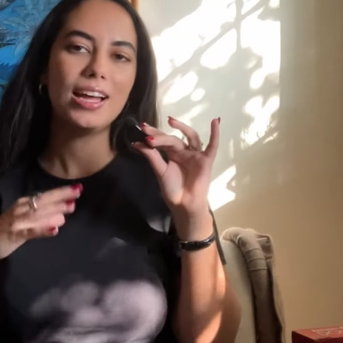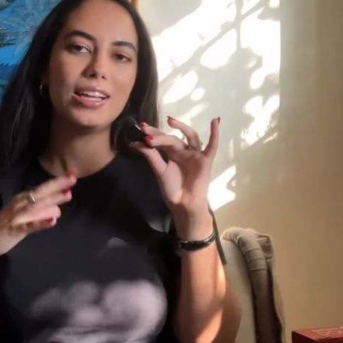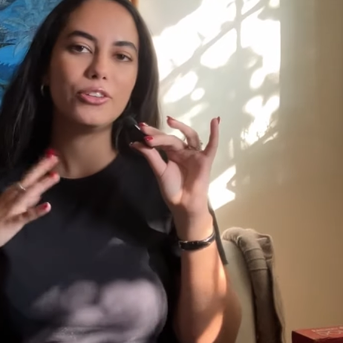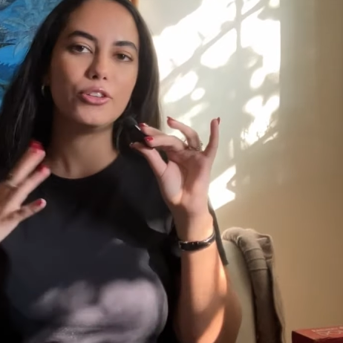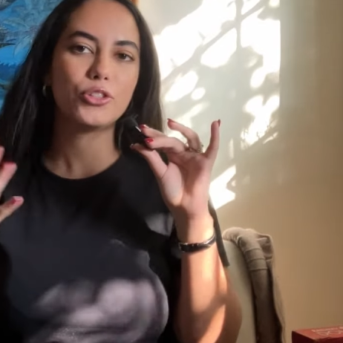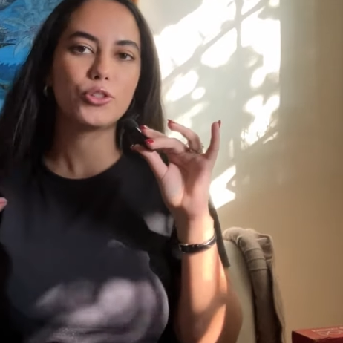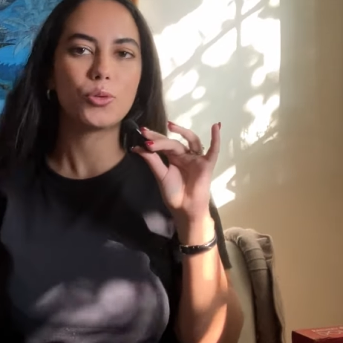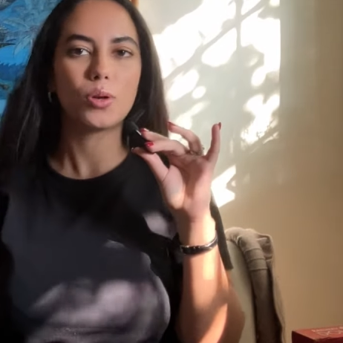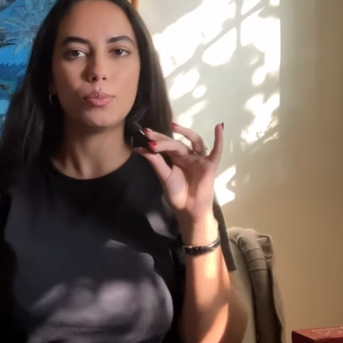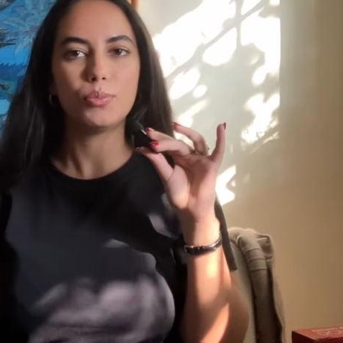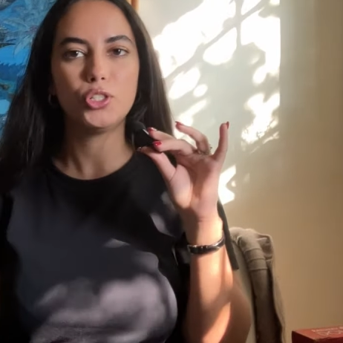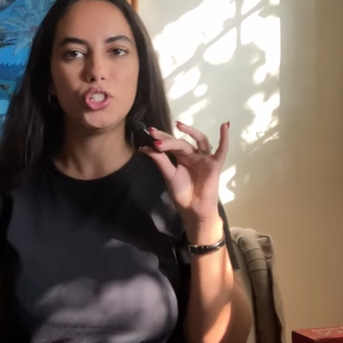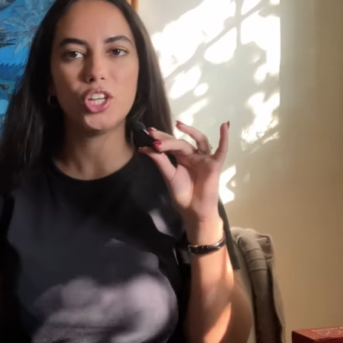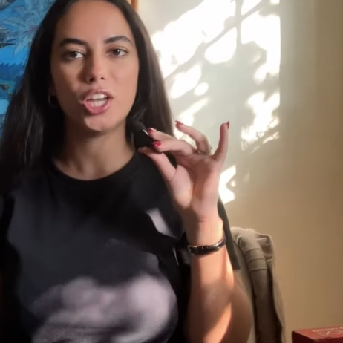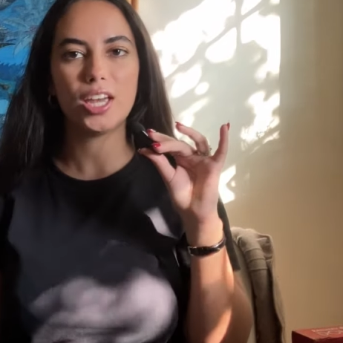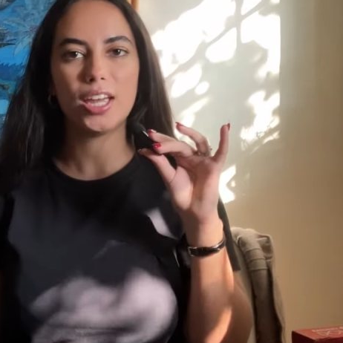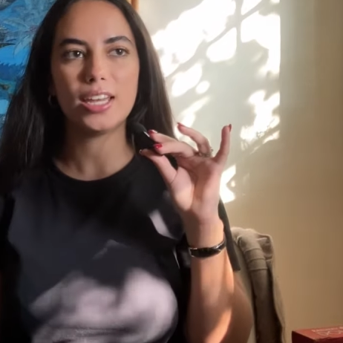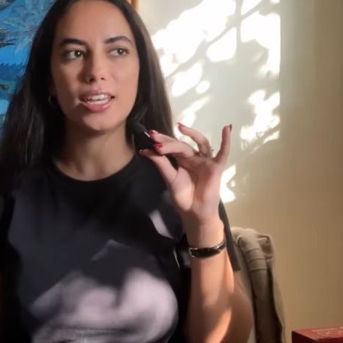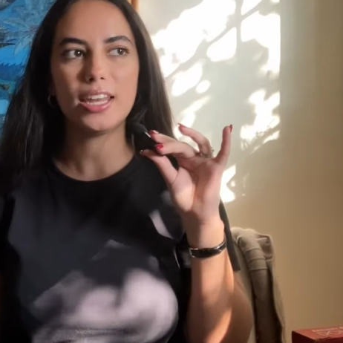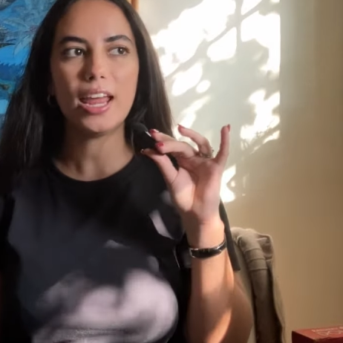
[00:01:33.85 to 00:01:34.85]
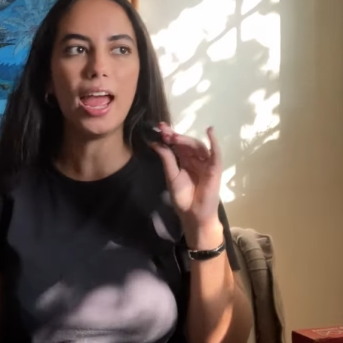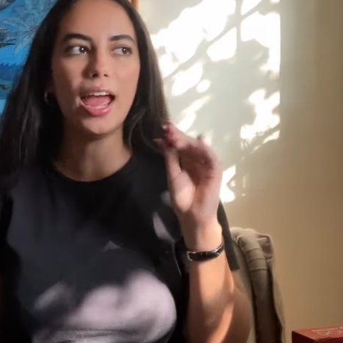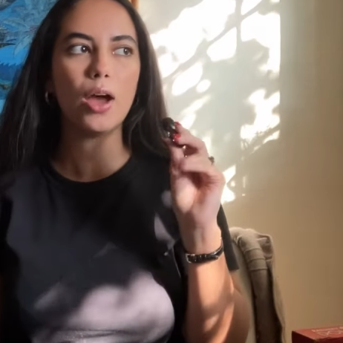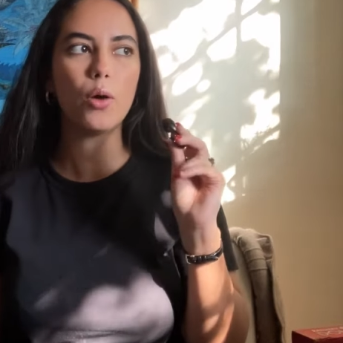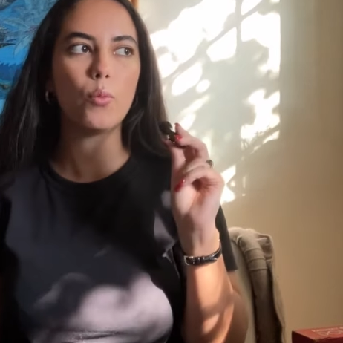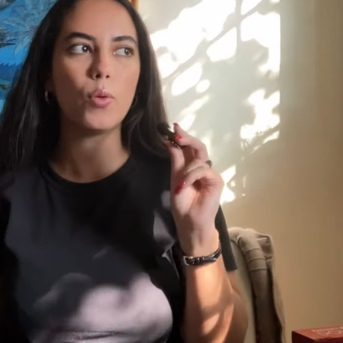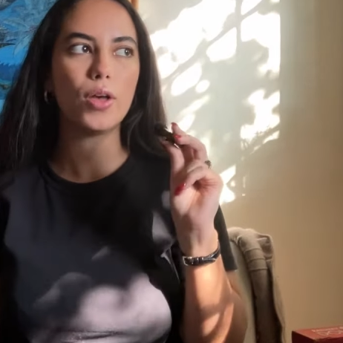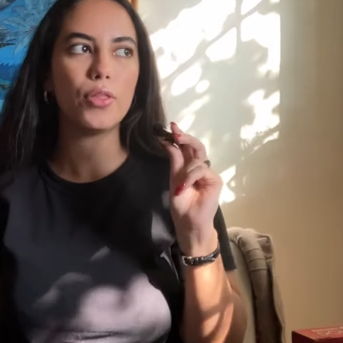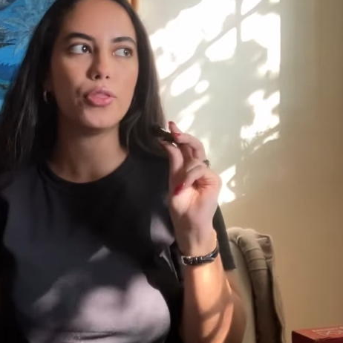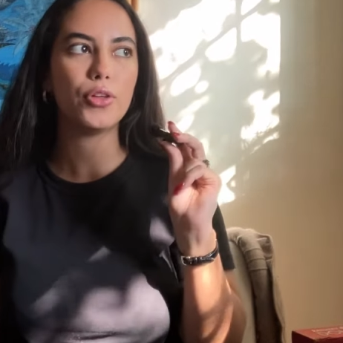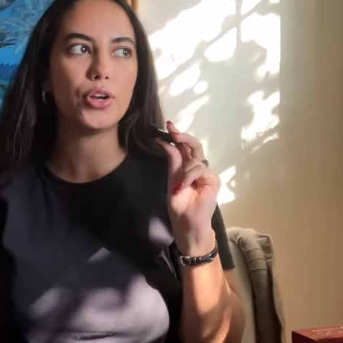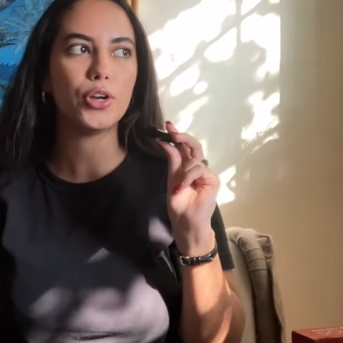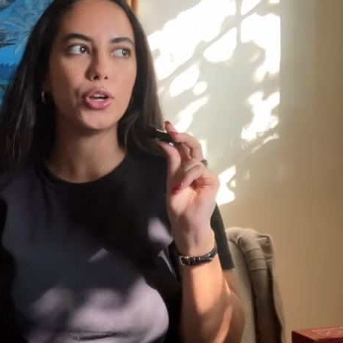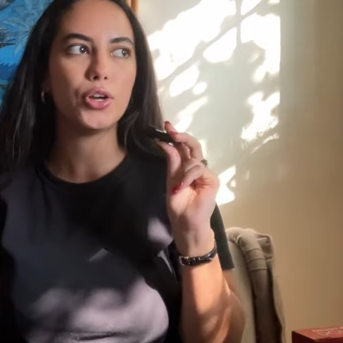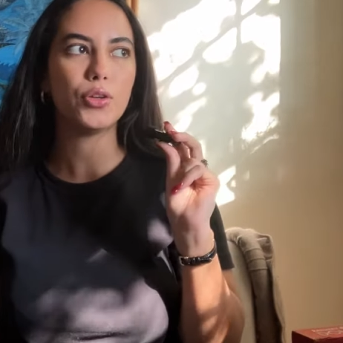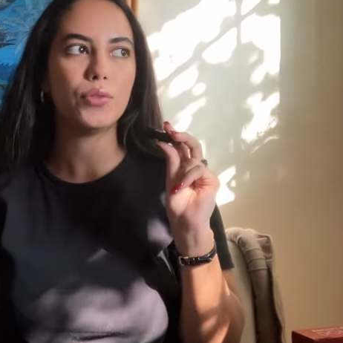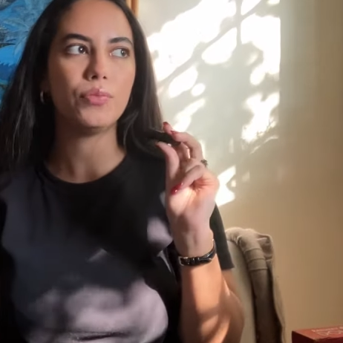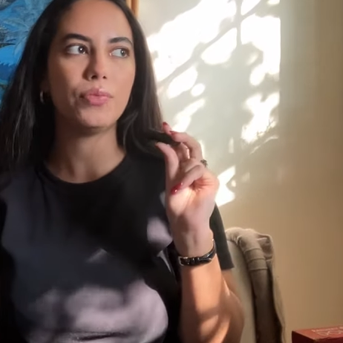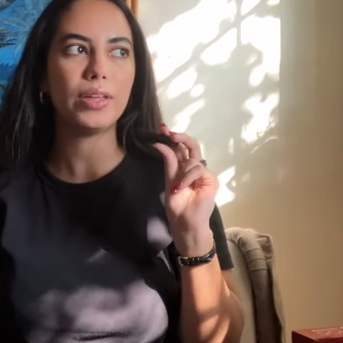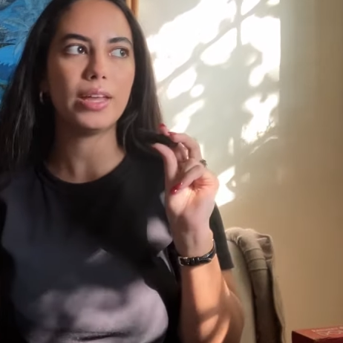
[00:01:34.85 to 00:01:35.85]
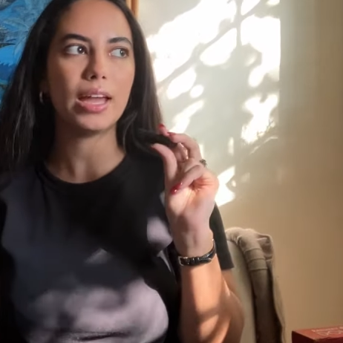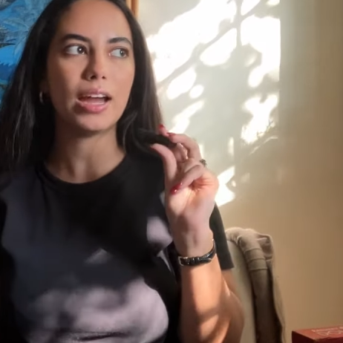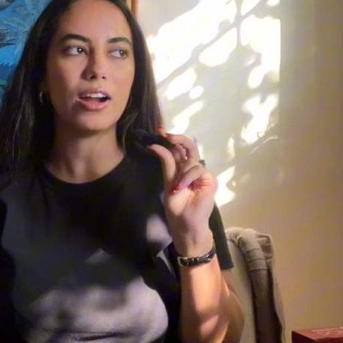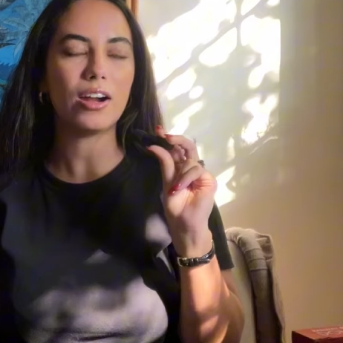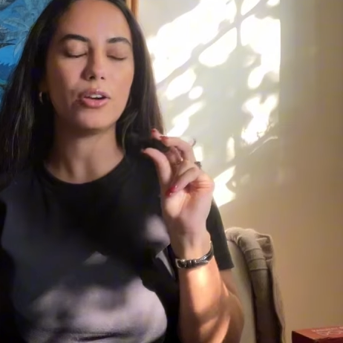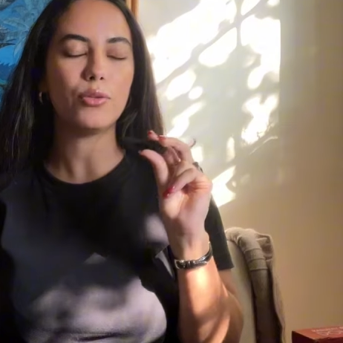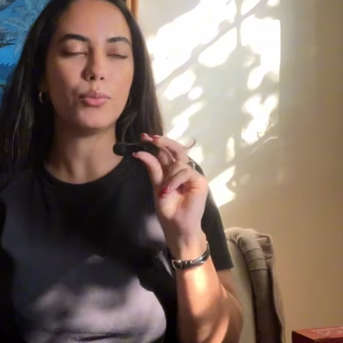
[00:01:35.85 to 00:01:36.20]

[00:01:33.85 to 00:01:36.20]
description, whether they are